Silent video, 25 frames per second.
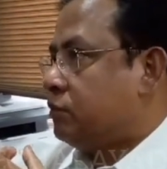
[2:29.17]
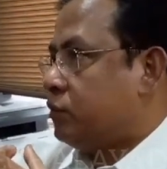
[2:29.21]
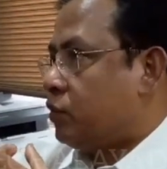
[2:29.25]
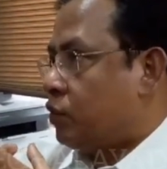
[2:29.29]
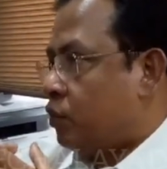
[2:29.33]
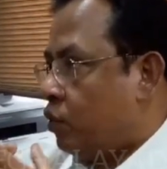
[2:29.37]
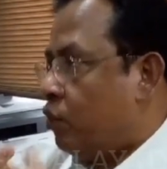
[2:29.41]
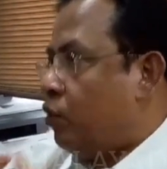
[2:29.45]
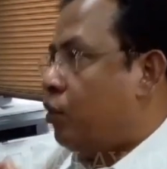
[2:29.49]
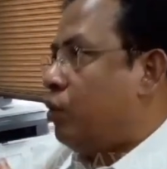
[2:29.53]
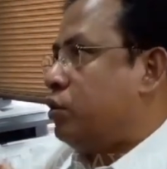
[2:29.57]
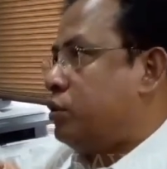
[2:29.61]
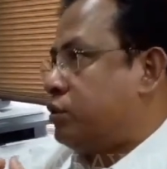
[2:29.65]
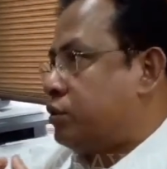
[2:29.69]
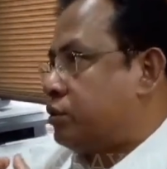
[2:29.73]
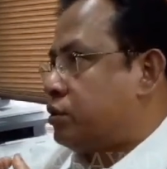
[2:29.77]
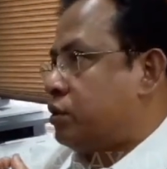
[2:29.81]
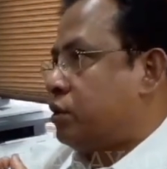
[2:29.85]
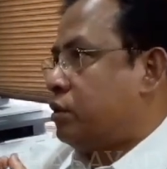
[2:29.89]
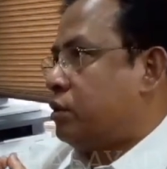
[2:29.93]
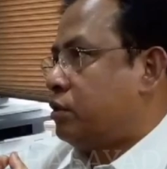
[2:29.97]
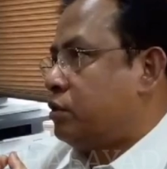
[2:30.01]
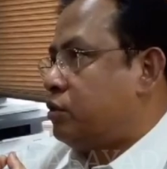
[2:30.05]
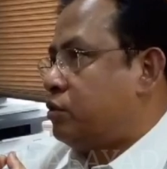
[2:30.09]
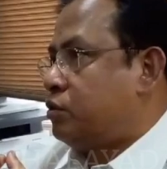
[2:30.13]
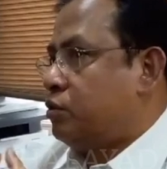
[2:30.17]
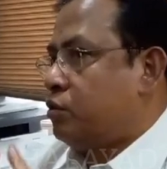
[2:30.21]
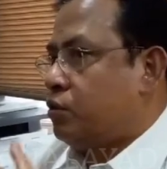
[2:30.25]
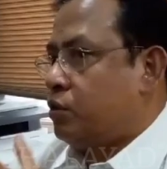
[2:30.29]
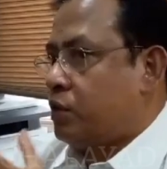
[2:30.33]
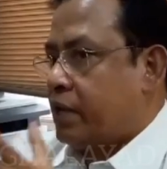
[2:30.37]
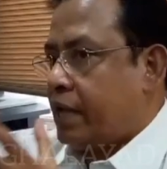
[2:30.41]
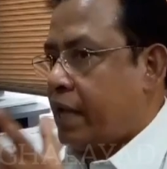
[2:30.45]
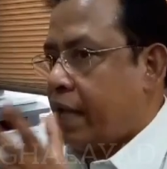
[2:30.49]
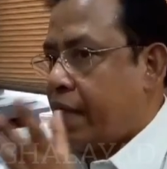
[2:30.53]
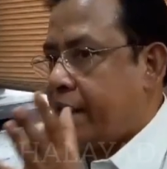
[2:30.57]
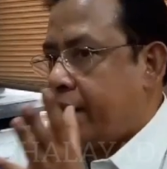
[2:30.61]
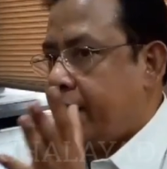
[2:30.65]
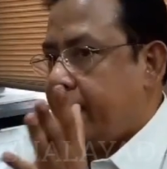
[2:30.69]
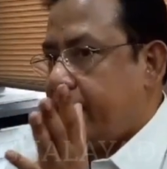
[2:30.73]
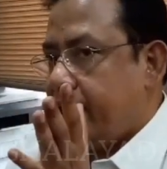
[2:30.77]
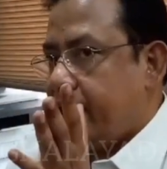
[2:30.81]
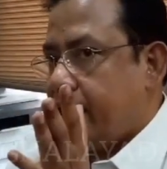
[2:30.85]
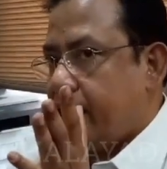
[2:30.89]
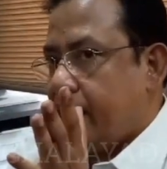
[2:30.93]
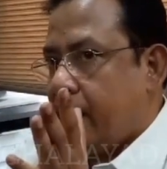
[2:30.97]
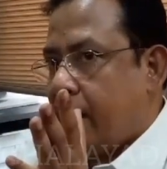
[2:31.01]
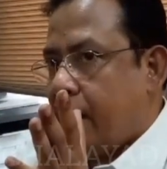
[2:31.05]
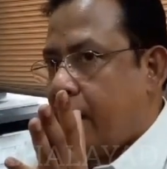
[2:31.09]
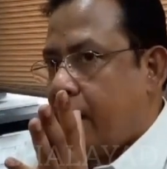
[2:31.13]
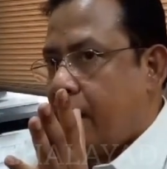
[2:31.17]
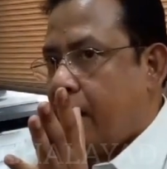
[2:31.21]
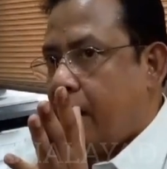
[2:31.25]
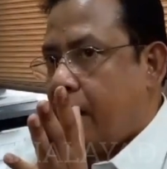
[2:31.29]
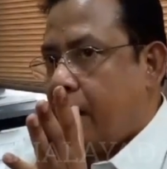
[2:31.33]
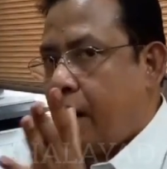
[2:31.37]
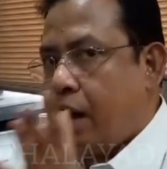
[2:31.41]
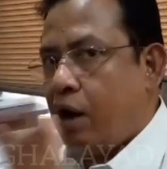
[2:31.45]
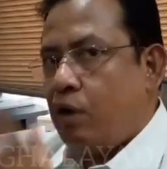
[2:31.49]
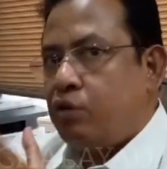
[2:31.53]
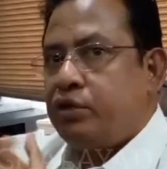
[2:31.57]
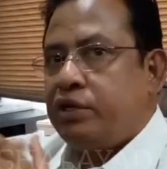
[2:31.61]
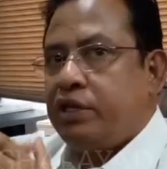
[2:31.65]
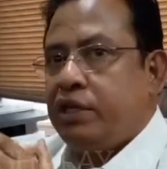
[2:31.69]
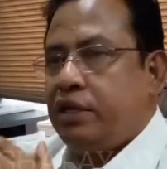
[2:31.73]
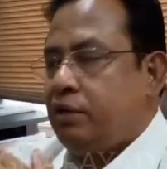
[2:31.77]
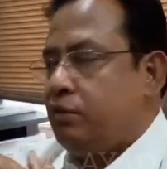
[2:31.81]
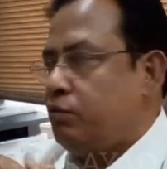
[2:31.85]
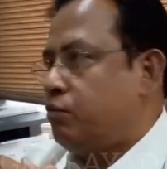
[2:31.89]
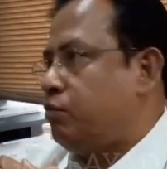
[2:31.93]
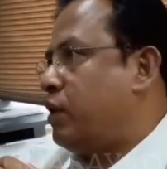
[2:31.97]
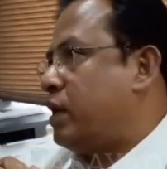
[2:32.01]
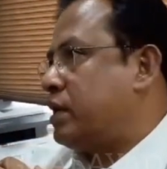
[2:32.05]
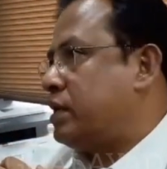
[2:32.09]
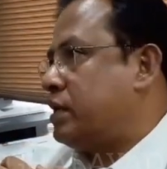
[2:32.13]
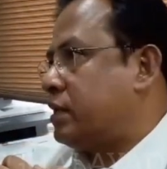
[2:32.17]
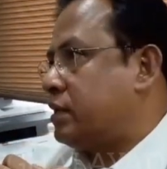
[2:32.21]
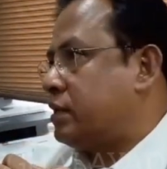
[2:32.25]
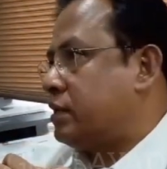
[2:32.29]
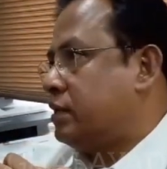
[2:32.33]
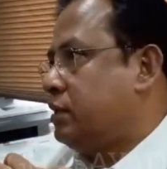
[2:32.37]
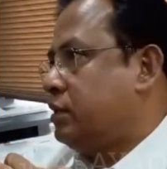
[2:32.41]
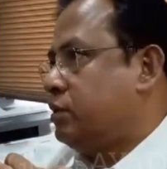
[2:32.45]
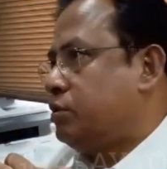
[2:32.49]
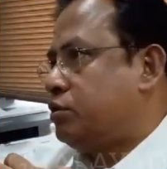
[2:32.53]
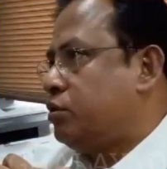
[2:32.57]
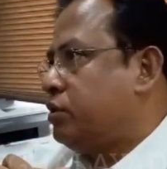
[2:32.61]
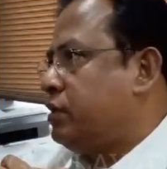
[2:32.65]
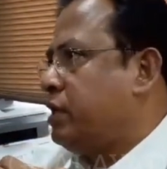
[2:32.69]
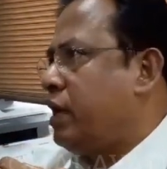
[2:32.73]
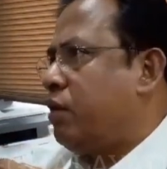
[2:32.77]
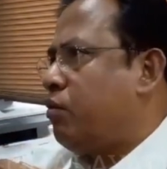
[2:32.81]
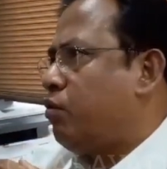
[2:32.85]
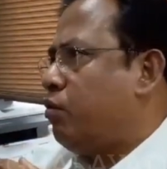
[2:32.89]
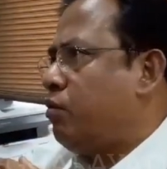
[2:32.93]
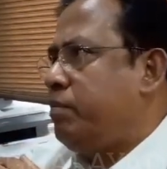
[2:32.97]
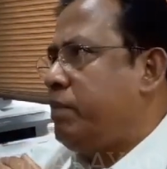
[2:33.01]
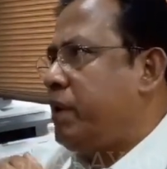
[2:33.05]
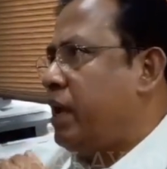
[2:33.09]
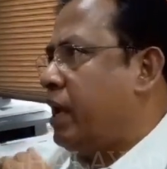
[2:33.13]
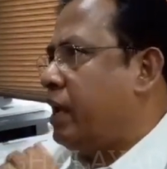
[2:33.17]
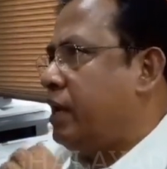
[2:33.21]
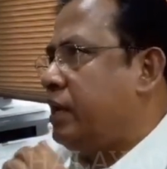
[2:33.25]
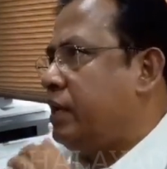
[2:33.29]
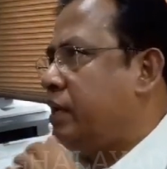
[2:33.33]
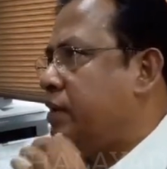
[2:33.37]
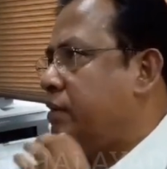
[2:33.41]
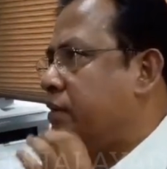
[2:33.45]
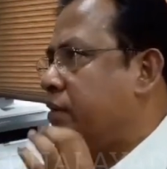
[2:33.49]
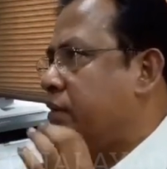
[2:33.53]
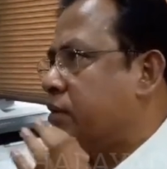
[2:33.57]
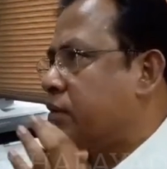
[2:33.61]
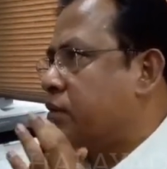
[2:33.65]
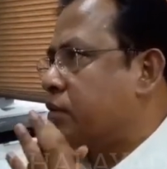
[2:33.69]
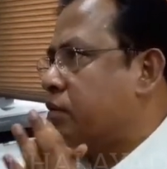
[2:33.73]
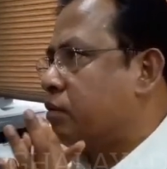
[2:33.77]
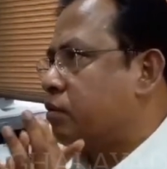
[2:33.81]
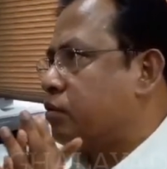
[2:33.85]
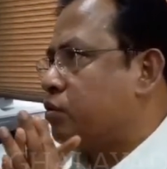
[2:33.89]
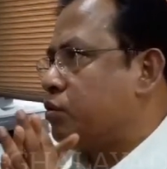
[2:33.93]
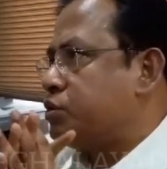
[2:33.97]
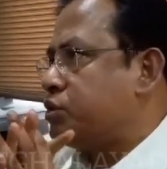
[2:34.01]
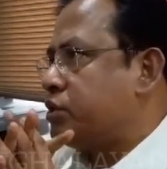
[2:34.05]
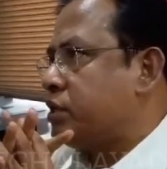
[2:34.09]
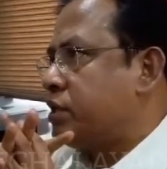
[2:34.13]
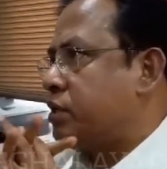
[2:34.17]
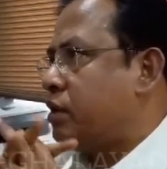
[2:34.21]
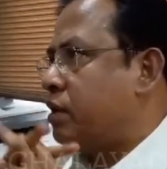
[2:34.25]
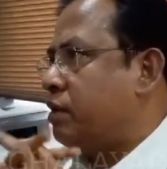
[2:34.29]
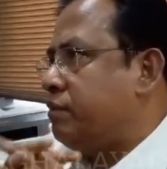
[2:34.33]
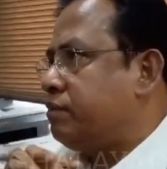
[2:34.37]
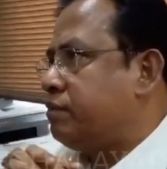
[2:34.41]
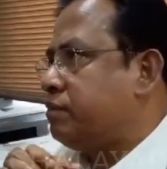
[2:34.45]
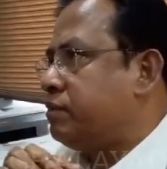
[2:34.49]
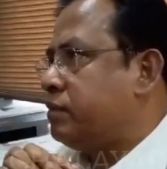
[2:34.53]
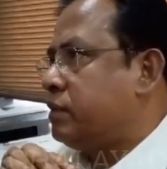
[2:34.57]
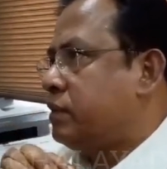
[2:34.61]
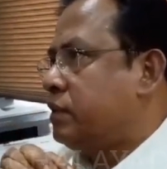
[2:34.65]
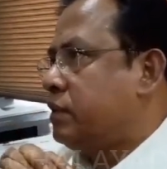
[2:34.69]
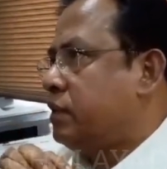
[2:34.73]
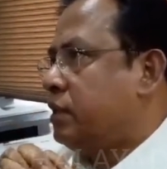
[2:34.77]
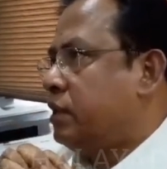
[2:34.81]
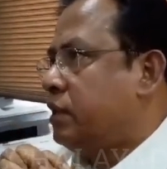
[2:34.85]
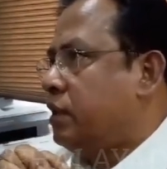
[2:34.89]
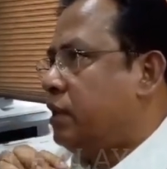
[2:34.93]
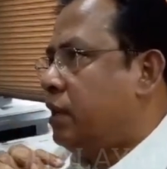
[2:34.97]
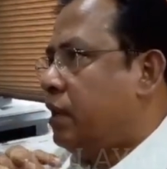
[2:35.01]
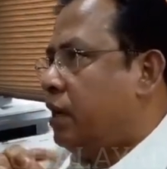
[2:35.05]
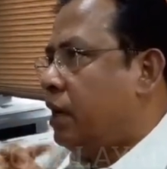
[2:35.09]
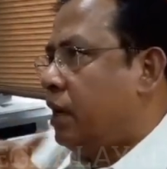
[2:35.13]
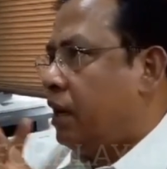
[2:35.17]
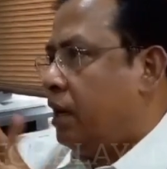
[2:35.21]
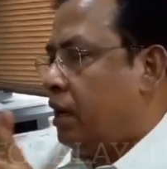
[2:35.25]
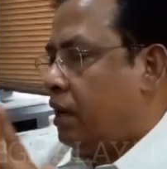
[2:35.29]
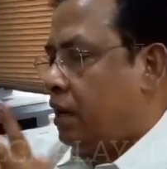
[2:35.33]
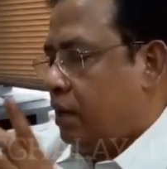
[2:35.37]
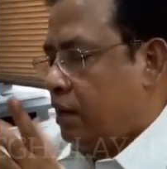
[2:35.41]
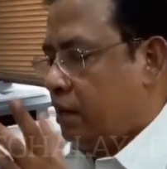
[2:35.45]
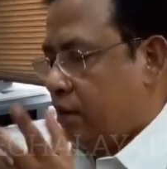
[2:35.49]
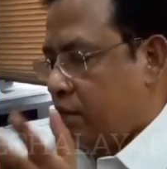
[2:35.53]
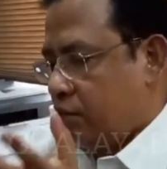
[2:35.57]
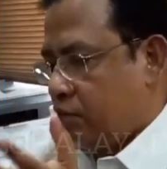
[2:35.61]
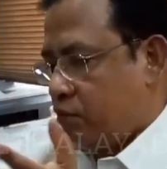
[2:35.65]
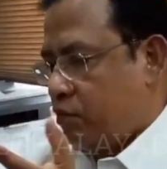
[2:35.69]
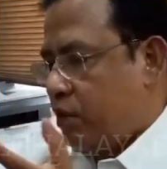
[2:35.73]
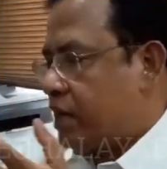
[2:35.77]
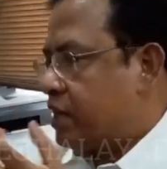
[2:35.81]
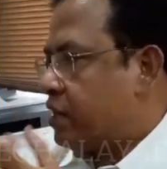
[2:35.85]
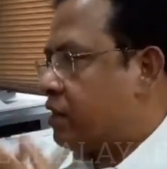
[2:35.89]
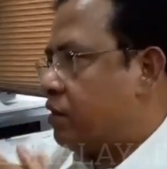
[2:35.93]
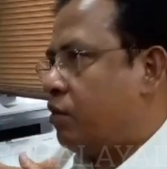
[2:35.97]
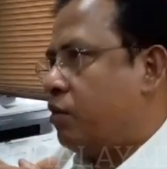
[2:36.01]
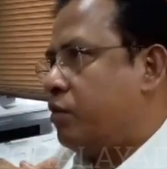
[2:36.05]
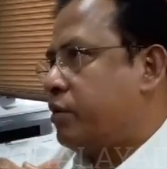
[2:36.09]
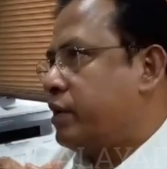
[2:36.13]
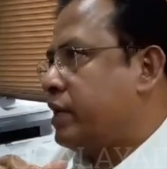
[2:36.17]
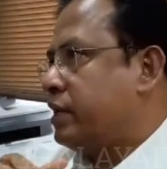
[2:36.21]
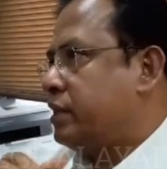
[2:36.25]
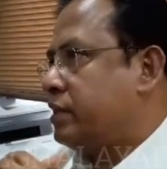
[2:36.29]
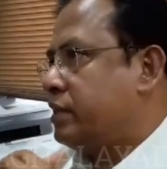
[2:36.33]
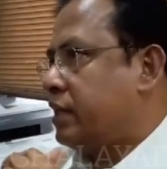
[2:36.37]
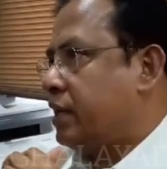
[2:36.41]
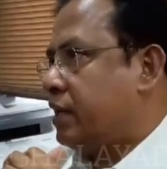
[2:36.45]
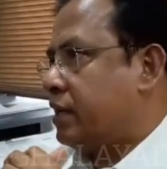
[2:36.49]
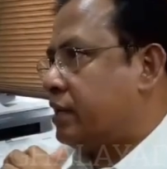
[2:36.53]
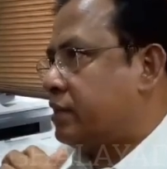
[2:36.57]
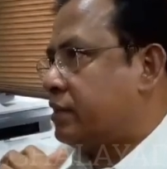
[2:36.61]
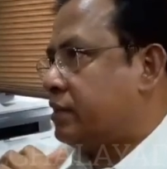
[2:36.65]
holes to carry out the water. So there won't be any question of water logging there.